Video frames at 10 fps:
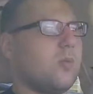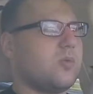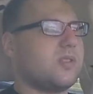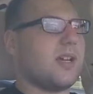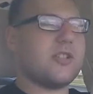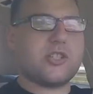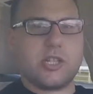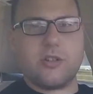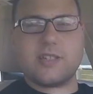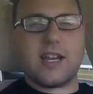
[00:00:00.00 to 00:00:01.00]
sun
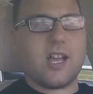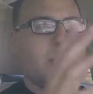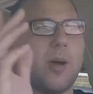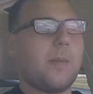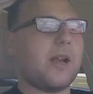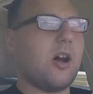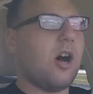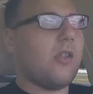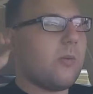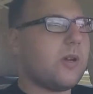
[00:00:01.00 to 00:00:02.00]
shields that come up on
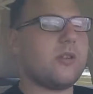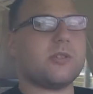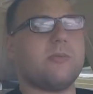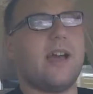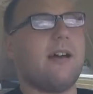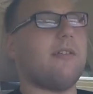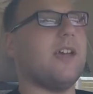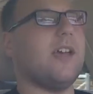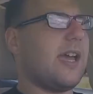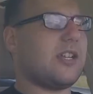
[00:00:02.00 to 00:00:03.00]
all the windows around
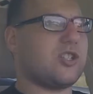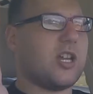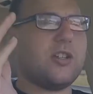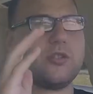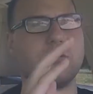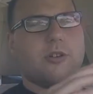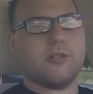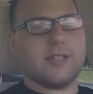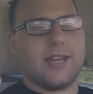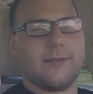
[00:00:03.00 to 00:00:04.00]
and shade you the whole
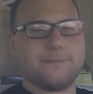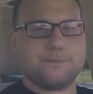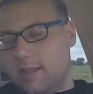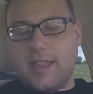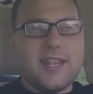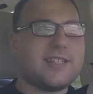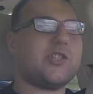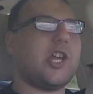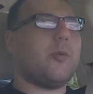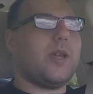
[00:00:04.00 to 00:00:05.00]
time. Ladies and
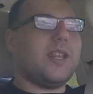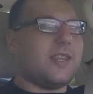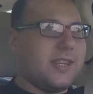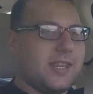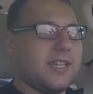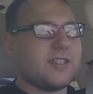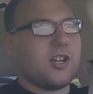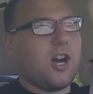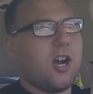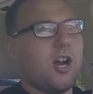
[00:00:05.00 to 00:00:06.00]
gentlemen, this
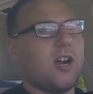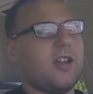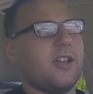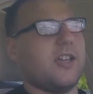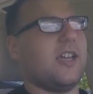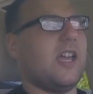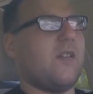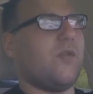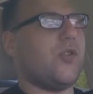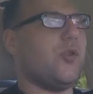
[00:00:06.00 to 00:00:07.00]
car,
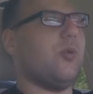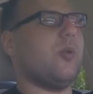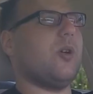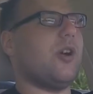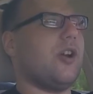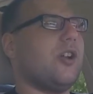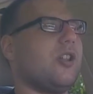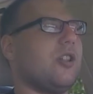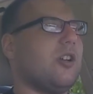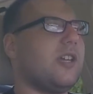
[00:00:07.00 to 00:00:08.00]
if you are
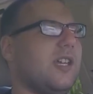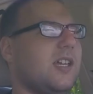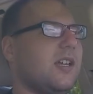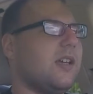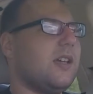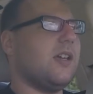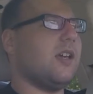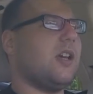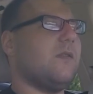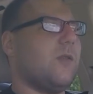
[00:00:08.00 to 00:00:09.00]
looking
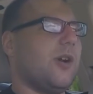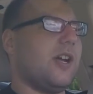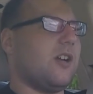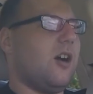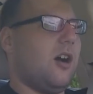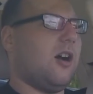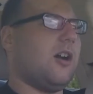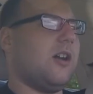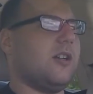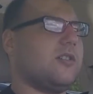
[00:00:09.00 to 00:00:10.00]
for a car